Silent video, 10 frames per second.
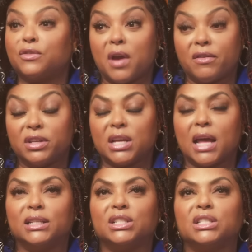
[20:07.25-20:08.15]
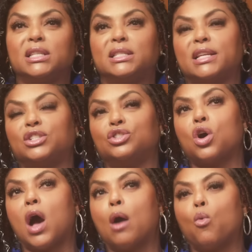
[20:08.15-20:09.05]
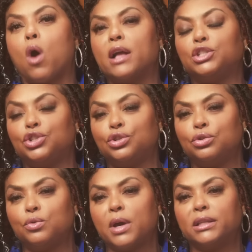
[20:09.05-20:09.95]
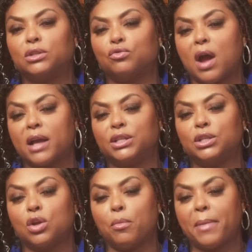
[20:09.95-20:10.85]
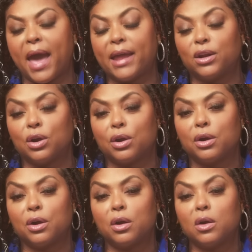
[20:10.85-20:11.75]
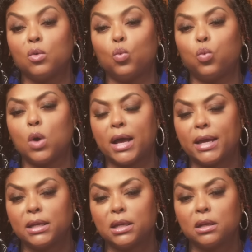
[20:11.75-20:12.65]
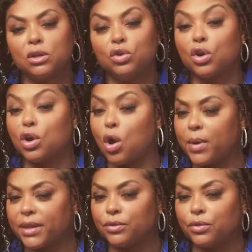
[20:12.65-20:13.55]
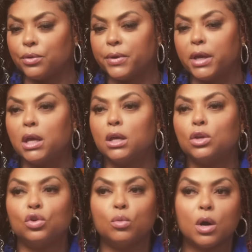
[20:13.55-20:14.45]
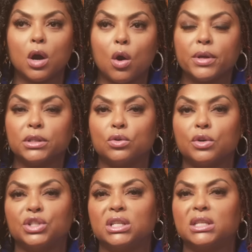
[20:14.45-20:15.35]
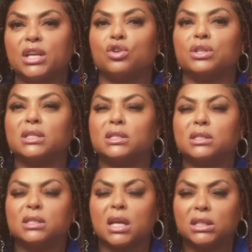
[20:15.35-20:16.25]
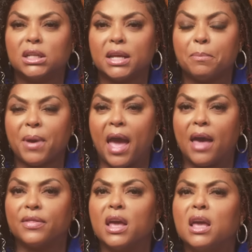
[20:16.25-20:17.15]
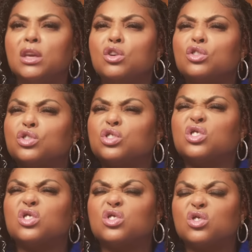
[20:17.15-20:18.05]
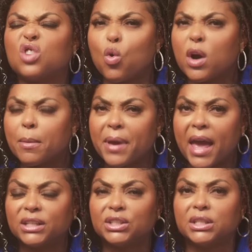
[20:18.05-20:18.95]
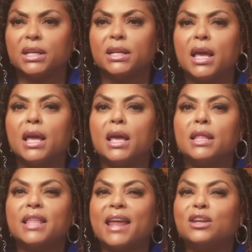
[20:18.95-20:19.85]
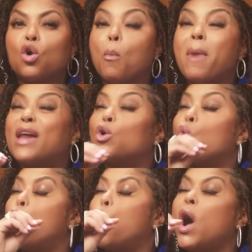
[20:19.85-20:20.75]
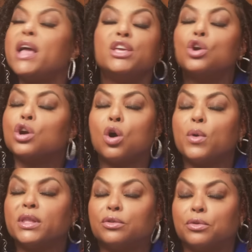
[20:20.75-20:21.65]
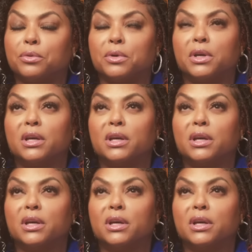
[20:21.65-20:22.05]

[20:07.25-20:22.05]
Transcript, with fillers: It is very challenging. Mm-hmm. She said, "You know, I watch you and Taraji. No matter what you're going through, you will go into it." She said, "You're such an empath. You're so compassionate that no matter what you're going through,